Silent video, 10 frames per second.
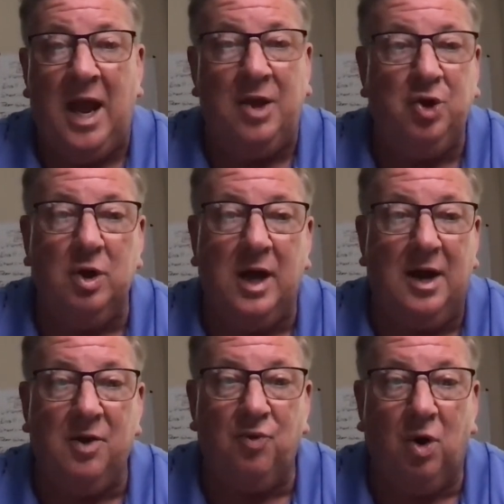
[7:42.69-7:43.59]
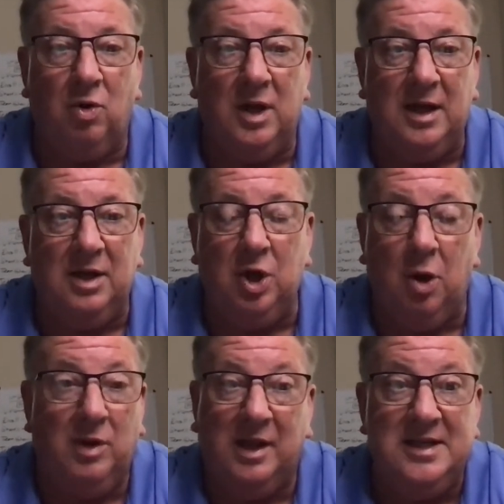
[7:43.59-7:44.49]
and you're not enrolling,
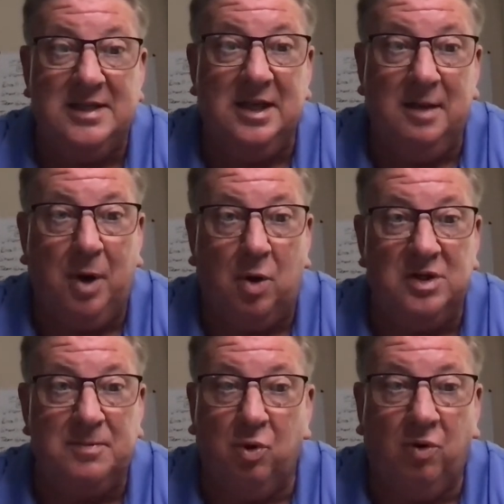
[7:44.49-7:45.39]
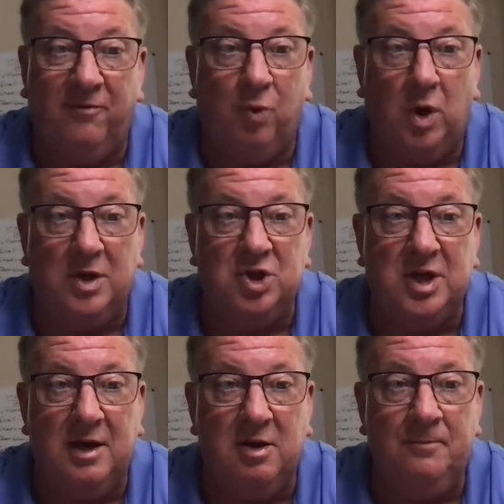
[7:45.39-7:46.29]
at least in the bonus pool for 1
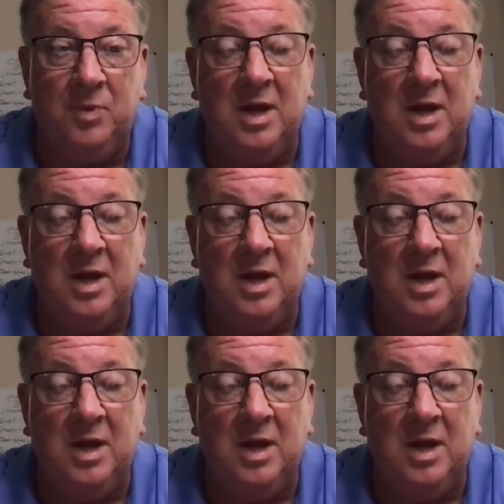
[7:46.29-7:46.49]
share,